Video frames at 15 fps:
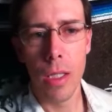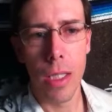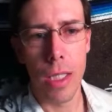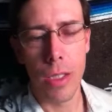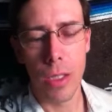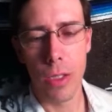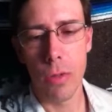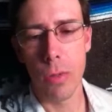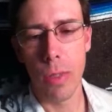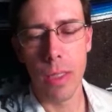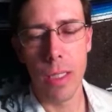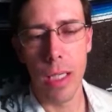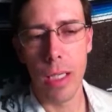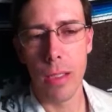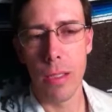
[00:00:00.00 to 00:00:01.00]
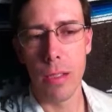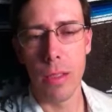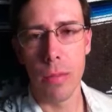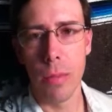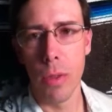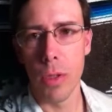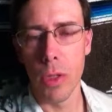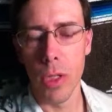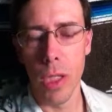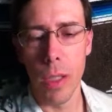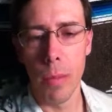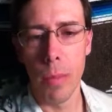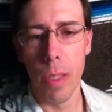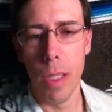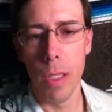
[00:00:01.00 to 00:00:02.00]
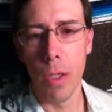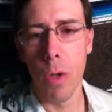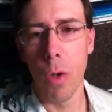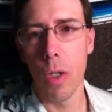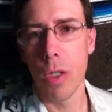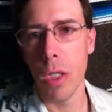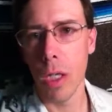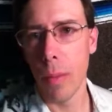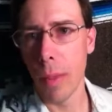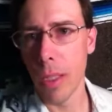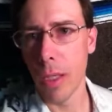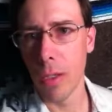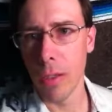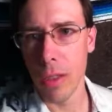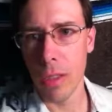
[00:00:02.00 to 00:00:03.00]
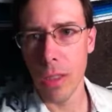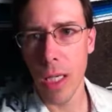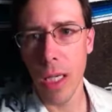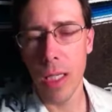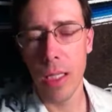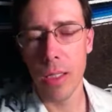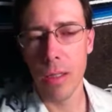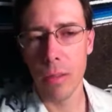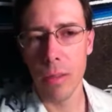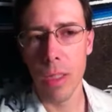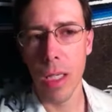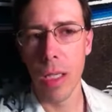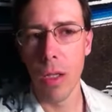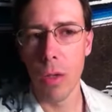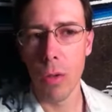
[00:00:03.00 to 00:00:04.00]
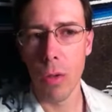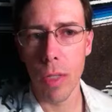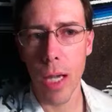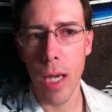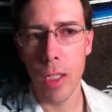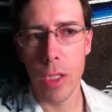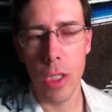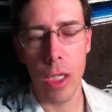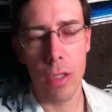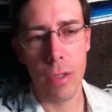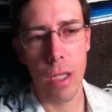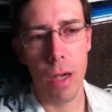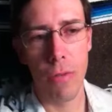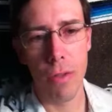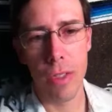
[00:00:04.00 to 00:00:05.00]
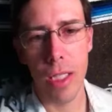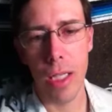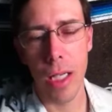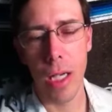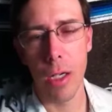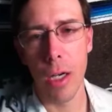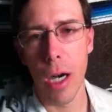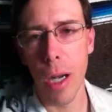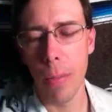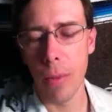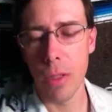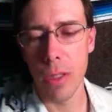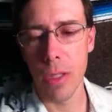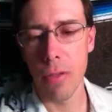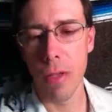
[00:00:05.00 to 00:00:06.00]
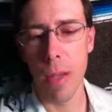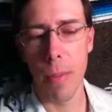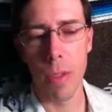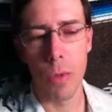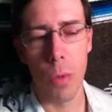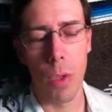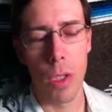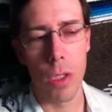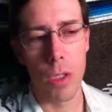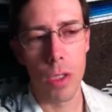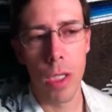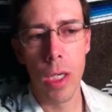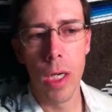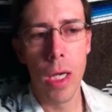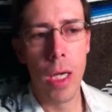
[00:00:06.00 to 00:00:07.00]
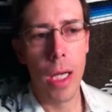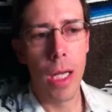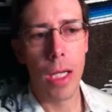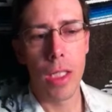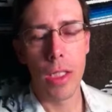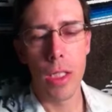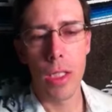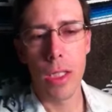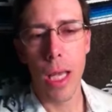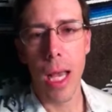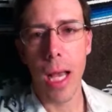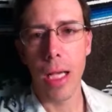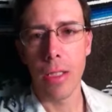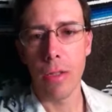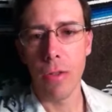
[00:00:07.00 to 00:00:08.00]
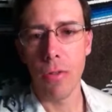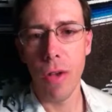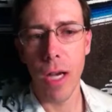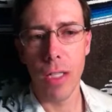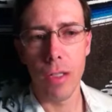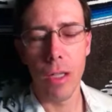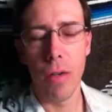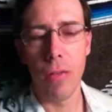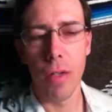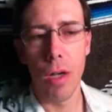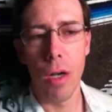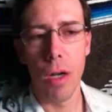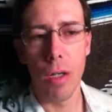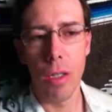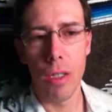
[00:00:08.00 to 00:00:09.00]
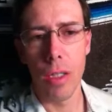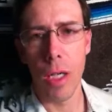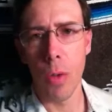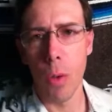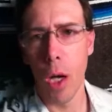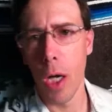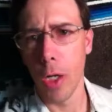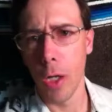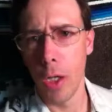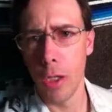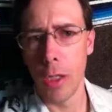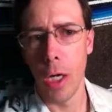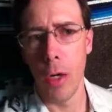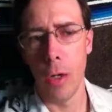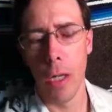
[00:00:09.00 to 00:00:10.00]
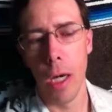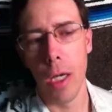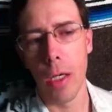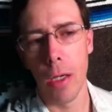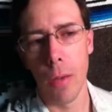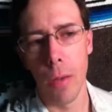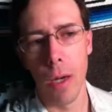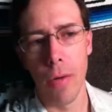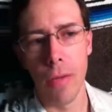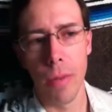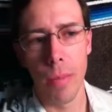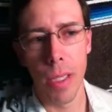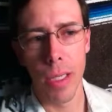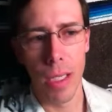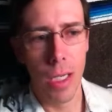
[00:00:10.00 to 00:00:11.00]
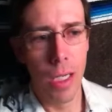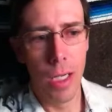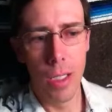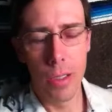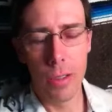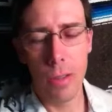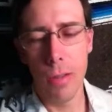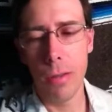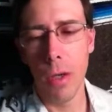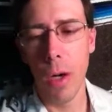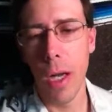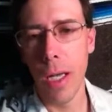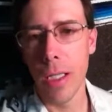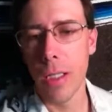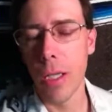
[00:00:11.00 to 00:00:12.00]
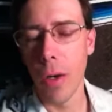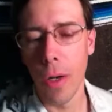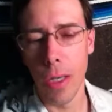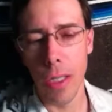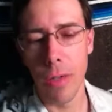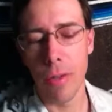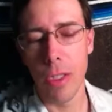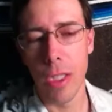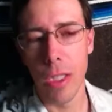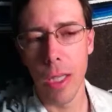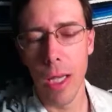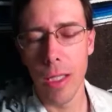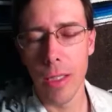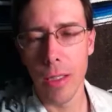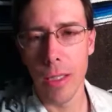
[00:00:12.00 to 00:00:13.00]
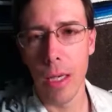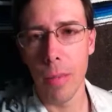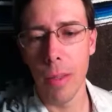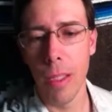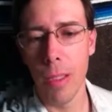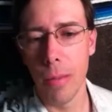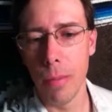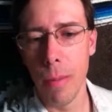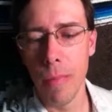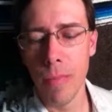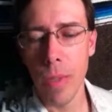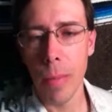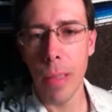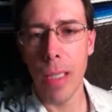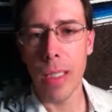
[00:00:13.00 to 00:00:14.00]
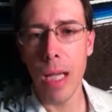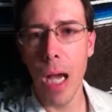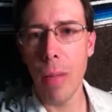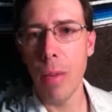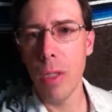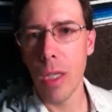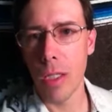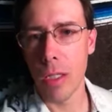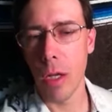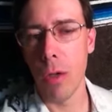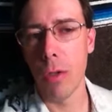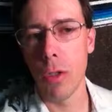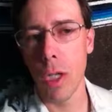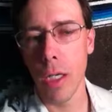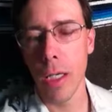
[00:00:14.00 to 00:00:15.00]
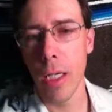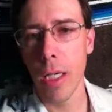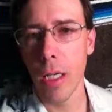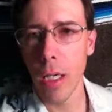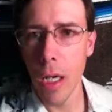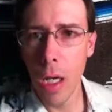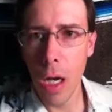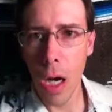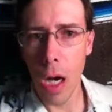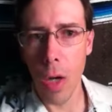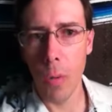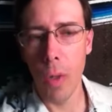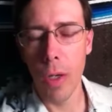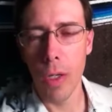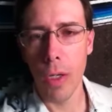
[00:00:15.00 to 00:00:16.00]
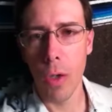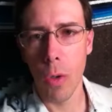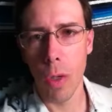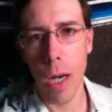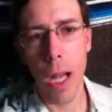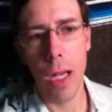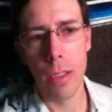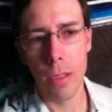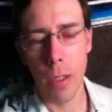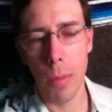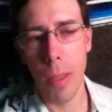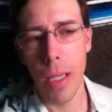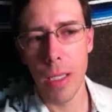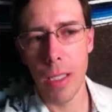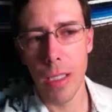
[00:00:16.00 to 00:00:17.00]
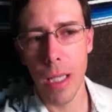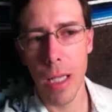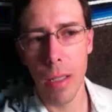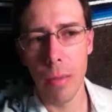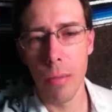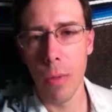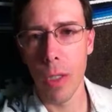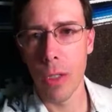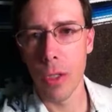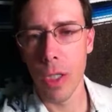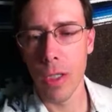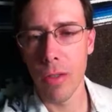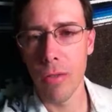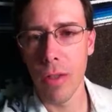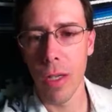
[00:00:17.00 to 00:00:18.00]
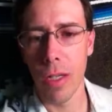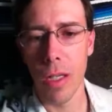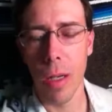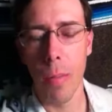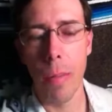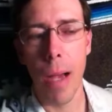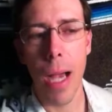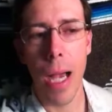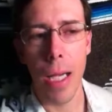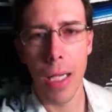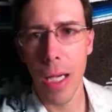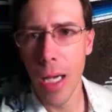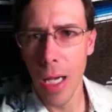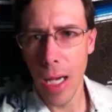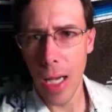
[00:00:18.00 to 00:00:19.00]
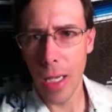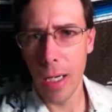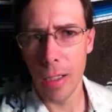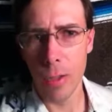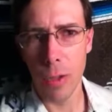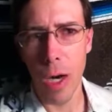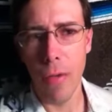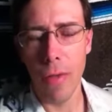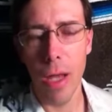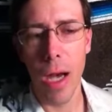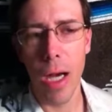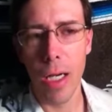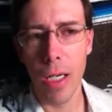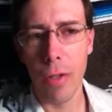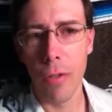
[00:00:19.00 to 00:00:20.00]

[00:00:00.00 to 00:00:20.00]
That's just ridiculous. It's bullshit. But and of course, all that money goes to the state. Doesn't even stand local county sheriff's office. That kind of crap, which is even that much worse. And it's just the hassle factor of it all. He's like, well, I could have towed it. I could have whatever. I'm like, dude, go ahead and tow it. I give a shit less. I said, I'm gonna by the time you get a tow truck here, I'll run to the courthouse, I'll pay the damn registration fee, and I'll come back, and I'll drive the hell out of here